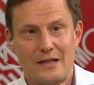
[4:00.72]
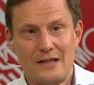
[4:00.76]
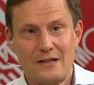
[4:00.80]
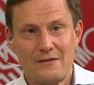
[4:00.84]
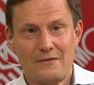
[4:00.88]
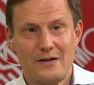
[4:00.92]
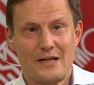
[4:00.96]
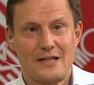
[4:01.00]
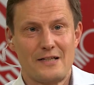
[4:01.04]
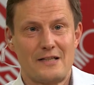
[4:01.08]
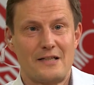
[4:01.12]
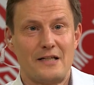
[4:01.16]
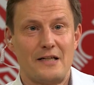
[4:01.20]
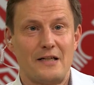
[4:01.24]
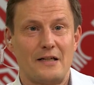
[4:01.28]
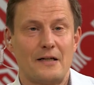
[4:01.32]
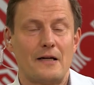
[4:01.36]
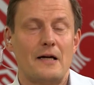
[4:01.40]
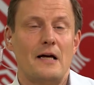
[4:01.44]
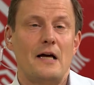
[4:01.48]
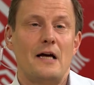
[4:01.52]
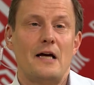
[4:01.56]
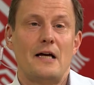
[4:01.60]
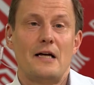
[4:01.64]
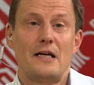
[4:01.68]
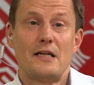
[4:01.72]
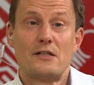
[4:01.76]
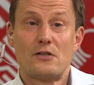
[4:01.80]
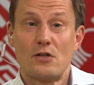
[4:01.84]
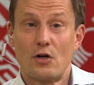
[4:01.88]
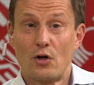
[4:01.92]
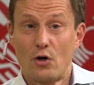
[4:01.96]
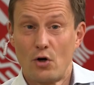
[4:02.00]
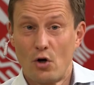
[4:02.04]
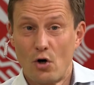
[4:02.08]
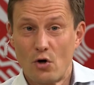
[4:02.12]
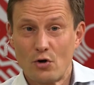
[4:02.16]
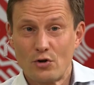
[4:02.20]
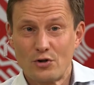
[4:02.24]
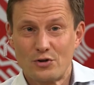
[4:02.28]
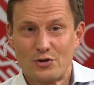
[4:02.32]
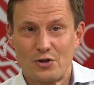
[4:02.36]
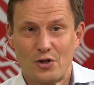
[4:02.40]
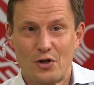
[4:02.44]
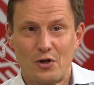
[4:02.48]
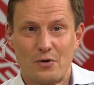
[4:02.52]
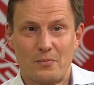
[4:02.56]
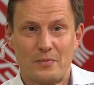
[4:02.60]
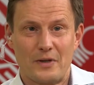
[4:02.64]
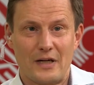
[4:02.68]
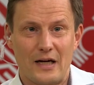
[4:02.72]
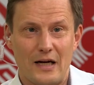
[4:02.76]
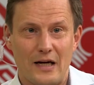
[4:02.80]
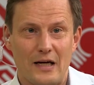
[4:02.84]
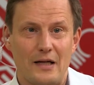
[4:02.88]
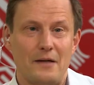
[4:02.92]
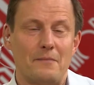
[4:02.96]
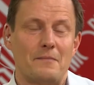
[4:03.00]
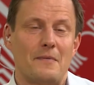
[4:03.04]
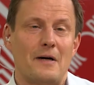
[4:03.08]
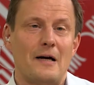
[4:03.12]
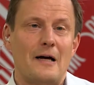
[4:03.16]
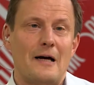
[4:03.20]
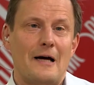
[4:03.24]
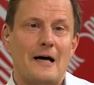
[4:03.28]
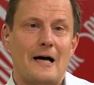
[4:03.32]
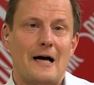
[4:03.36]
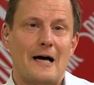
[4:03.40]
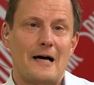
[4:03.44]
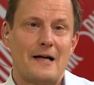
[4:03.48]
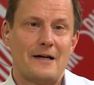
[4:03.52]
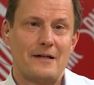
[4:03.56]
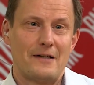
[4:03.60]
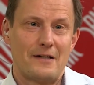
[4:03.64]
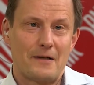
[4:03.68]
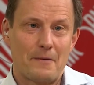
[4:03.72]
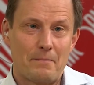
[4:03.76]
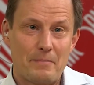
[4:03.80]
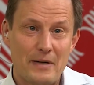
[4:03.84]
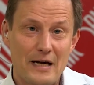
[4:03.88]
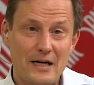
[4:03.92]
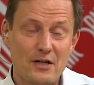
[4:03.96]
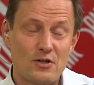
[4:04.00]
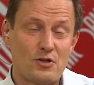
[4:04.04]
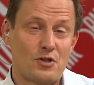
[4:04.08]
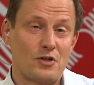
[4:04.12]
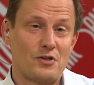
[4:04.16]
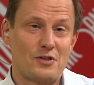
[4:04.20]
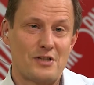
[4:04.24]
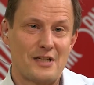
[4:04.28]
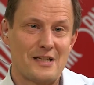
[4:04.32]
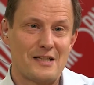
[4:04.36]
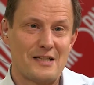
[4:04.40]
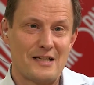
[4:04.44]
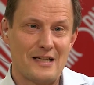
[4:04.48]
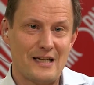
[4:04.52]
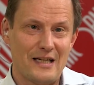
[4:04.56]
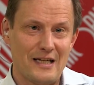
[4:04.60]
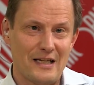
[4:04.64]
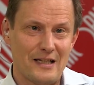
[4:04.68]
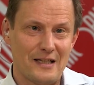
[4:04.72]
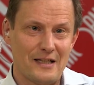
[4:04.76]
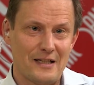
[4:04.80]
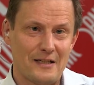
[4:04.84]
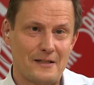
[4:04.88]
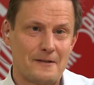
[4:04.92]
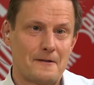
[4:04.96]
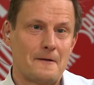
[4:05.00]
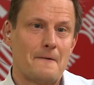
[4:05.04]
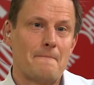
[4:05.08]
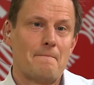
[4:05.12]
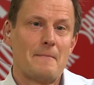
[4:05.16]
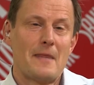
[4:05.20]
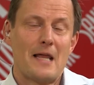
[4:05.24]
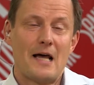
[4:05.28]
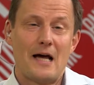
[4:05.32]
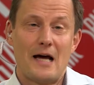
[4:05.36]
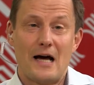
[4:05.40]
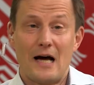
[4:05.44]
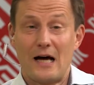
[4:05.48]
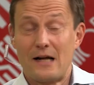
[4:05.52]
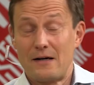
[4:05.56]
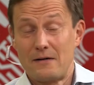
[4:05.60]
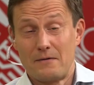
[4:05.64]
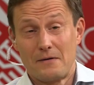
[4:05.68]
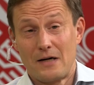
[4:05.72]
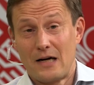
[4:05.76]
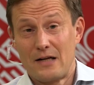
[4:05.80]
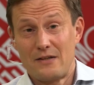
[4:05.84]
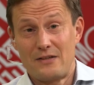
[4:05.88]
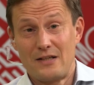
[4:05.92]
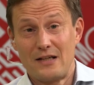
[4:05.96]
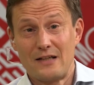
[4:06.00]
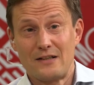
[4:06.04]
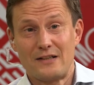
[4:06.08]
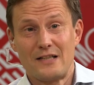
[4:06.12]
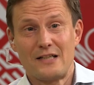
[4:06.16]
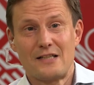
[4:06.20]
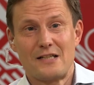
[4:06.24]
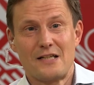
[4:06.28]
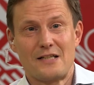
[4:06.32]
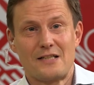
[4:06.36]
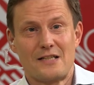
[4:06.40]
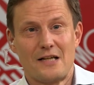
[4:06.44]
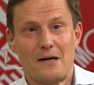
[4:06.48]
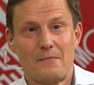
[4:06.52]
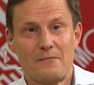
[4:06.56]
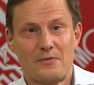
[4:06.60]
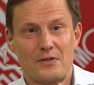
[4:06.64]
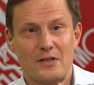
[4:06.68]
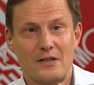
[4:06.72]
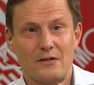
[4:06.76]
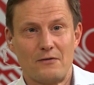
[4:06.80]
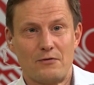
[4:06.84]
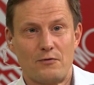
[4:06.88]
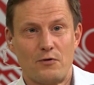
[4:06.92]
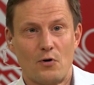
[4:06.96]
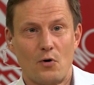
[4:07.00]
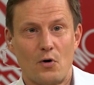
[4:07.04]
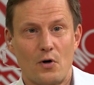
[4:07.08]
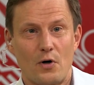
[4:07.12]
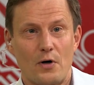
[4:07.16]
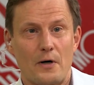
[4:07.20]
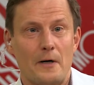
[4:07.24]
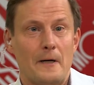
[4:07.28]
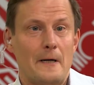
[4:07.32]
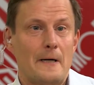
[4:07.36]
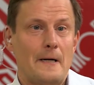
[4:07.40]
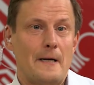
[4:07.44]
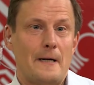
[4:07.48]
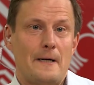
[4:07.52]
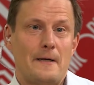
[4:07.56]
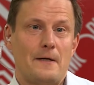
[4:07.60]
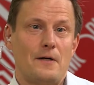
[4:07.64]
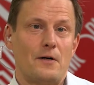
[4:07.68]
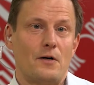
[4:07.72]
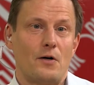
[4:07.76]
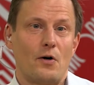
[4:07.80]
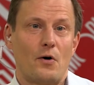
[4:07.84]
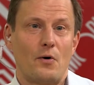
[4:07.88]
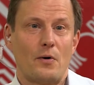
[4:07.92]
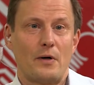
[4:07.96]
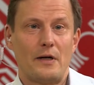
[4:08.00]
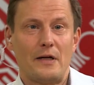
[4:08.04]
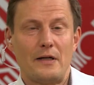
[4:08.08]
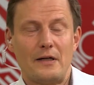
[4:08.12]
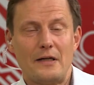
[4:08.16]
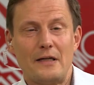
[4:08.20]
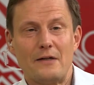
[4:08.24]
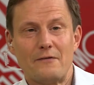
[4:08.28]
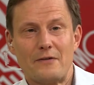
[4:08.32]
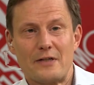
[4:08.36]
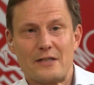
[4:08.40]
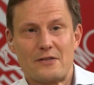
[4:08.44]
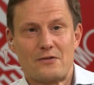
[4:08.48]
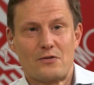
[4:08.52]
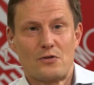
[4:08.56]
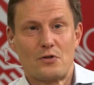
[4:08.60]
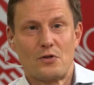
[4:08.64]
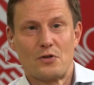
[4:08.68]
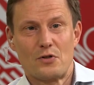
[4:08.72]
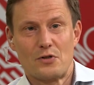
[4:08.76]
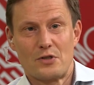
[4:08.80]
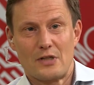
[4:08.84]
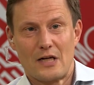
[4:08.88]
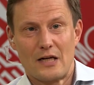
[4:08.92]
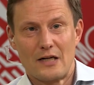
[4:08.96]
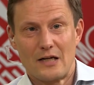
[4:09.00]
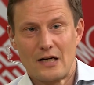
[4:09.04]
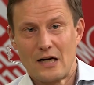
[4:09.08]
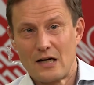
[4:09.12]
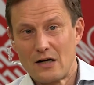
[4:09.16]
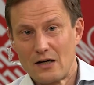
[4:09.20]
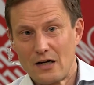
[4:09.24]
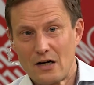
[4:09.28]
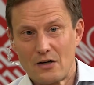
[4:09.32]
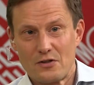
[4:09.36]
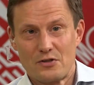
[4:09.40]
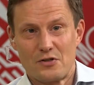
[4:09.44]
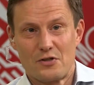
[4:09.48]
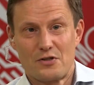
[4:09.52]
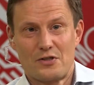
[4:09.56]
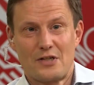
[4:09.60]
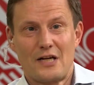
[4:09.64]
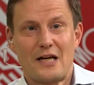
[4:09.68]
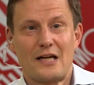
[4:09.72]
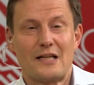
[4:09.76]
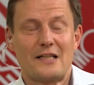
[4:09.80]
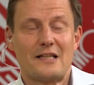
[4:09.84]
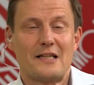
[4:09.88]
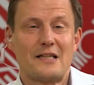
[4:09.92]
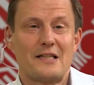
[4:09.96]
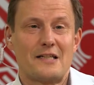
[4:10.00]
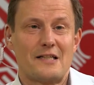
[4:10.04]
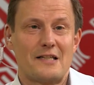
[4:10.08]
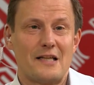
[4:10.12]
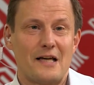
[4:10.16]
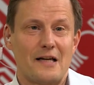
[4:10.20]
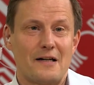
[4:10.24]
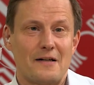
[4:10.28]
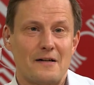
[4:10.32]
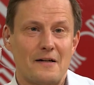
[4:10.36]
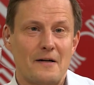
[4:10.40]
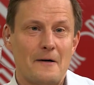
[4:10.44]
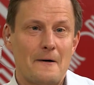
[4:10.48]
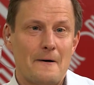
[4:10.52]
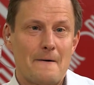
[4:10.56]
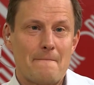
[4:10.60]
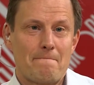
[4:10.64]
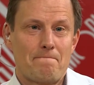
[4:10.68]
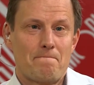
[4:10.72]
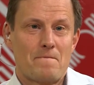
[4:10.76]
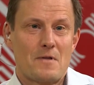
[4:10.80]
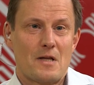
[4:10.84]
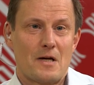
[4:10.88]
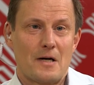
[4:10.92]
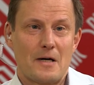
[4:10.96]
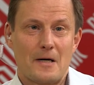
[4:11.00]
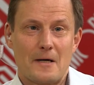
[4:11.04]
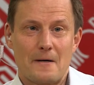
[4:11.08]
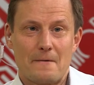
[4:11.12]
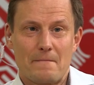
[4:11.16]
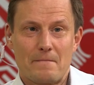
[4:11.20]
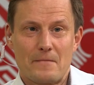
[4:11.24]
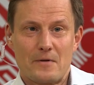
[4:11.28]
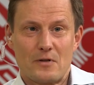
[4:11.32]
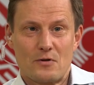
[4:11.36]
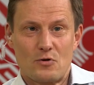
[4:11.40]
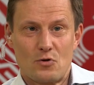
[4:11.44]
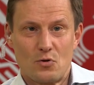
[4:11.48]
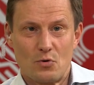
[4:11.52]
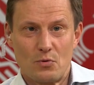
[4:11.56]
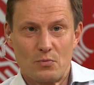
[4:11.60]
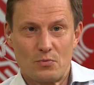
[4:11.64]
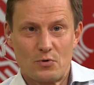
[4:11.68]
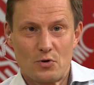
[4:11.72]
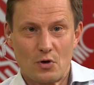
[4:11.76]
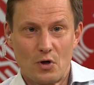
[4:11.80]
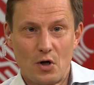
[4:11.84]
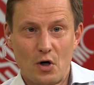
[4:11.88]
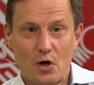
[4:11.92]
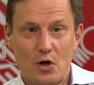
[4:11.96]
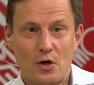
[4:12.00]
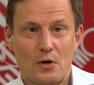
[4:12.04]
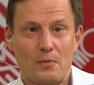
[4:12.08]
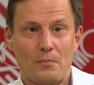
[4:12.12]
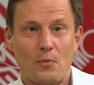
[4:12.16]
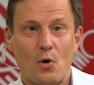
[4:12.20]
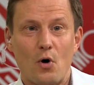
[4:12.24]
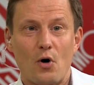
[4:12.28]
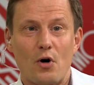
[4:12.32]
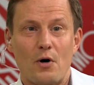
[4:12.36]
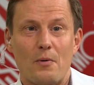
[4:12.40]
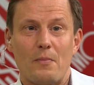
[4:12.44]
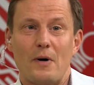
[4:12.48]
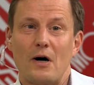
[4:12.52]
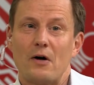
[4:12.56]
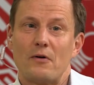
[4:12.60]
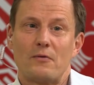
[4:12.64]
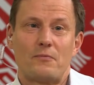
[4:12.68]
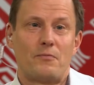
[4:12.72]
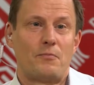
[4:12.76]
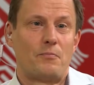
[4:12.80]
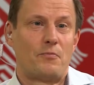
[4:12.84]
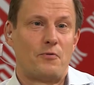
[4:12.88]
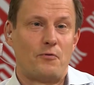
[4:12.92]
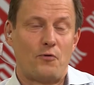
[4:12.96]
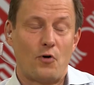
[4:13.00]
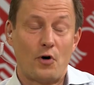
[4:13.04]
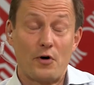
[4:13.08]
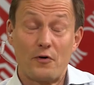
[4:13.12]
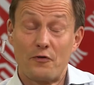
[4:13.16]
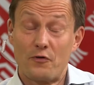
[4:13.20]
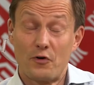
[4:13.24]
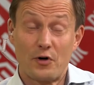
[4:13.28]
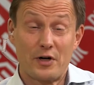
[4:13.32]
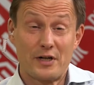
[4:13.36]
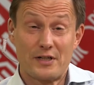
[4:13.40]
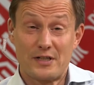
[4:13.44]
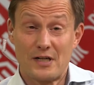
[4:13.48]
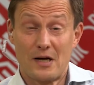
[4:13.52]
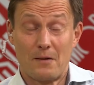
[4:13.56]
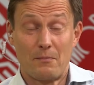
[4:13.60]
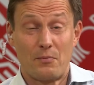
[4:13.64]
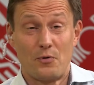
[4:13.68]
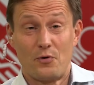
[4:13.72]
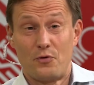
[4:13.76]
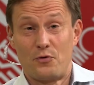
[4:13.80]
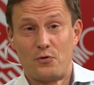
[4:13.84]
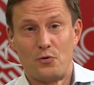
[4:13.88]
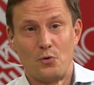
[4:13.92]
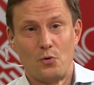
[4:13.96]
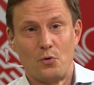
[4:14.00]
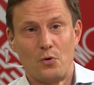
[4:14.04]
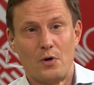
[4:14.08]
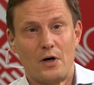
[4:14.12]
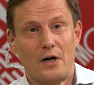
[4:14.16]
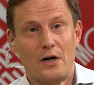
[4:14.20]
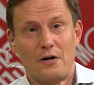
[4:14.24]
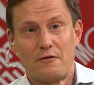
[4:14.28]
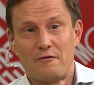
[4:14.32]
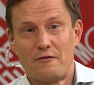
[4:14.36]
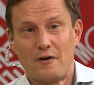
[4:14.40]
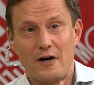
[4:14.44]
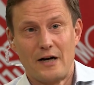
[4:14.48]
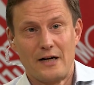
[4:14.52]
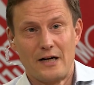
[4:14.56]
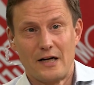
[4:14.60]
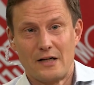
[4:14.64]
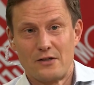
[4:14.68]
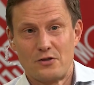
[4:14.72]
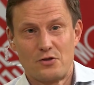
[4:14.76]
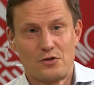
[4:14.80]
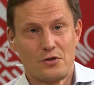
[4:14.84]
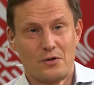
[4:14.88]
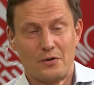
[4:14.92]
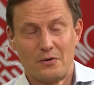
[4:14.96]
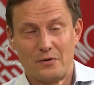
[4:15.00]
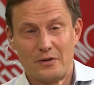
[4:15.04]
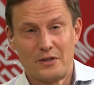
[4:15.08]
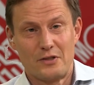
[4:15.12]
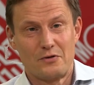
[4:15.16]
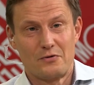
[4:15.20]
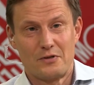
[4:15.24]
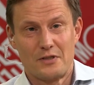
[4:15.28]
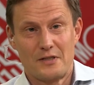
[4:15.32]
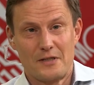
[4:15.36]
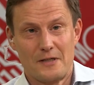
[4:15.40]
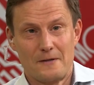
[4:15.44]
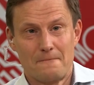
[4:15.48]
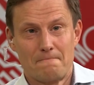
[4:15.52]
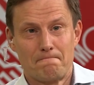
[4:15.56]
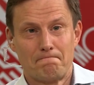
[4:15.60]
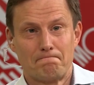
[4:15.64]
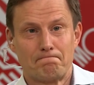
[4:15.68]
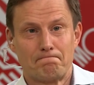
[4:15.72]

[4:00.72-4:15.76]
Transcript: investing is a long-term game and patience is needed. And I think this is something for investors and our societies then to learn more about, for example, through financial literacy.